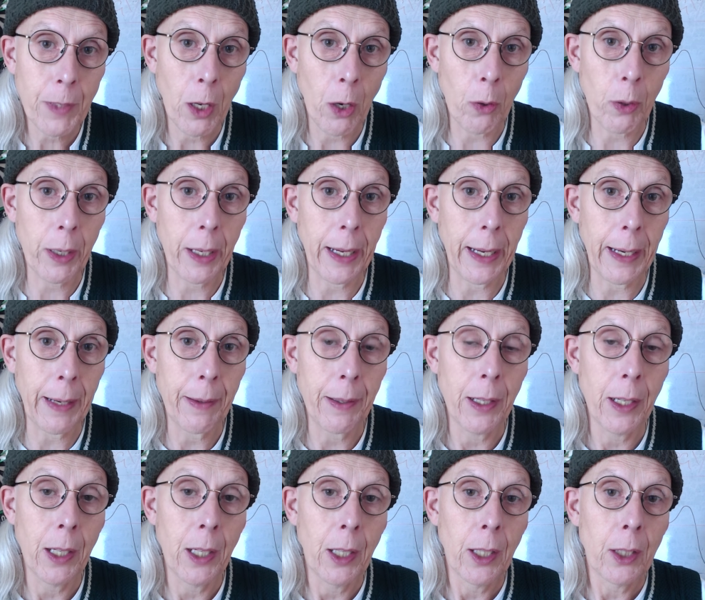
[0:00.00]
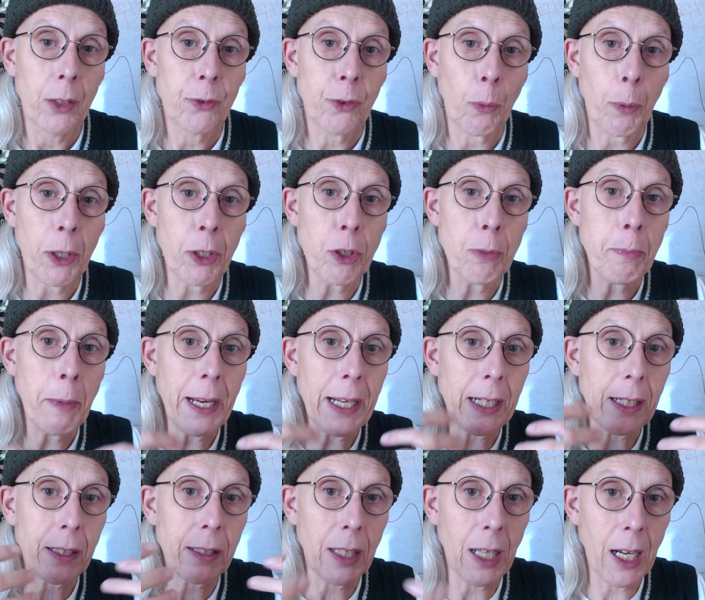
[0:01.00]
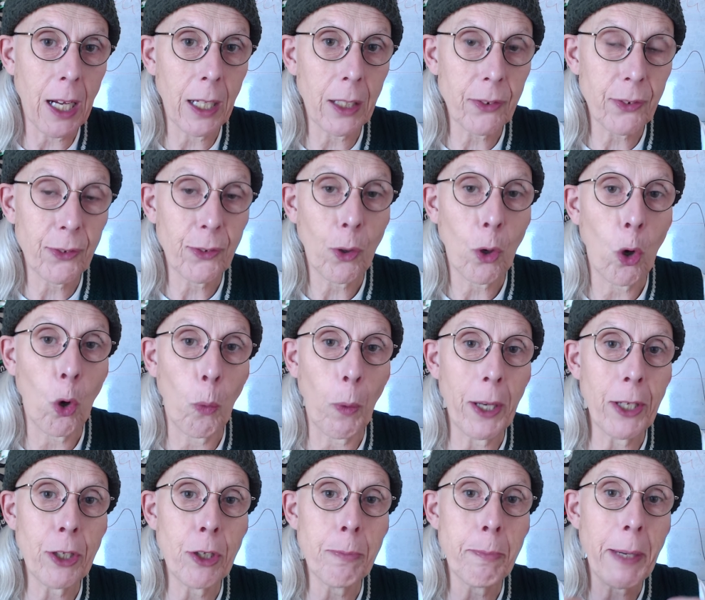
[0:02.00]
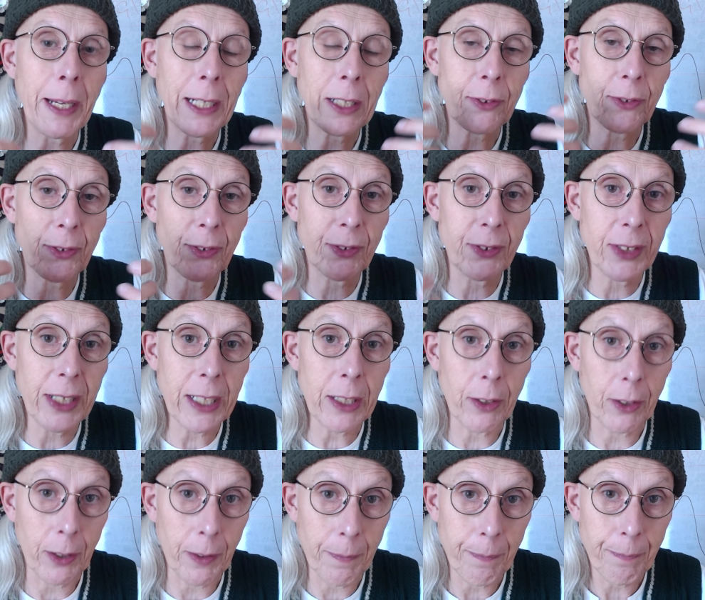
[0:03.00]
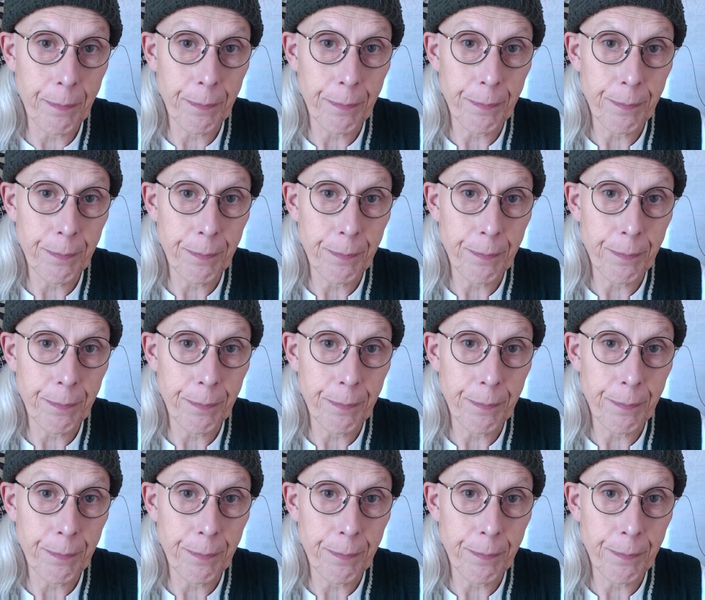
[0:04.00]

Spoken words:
Okay, so when you make glass or when you make steel